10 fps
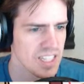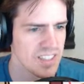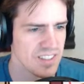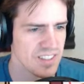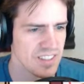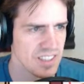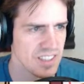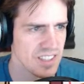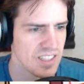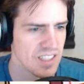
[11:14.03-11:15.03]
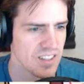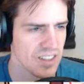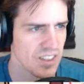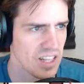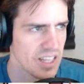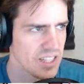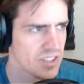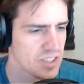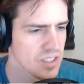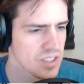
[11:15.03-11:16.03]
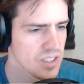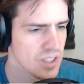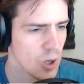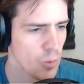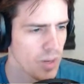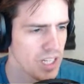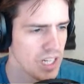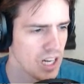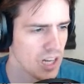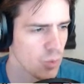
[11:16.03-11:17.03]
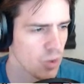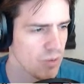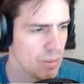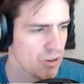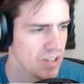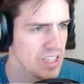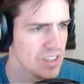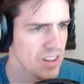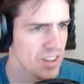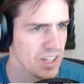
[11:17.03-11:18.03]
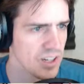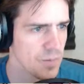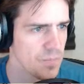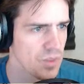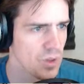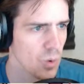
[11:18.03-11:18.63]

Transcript: Is... is that the light? Oh my god, what if people are in there?